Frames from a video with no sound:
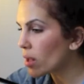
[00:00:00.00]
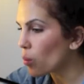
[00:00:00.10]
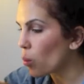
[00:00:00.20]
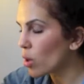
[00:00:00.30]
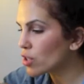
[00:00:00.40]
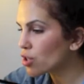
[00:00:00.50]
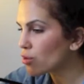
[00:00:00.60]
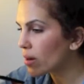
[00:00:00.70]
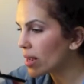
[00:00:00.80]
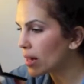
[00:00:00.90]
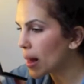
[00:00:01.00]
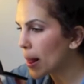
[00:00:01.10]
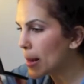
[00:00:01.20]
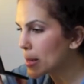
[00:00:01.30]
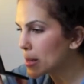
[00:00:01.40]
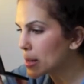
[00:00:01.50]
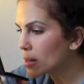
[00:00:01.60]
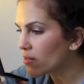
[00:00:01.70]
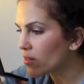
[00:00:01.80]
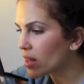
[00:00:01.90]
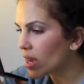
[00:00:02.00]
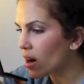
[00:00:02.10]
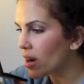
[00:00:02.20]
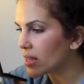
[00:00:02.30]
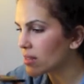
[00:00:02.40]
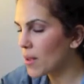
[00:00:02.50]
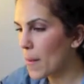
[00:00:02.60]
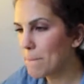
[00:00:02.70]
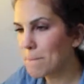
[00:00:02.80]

What a treat for the eyes.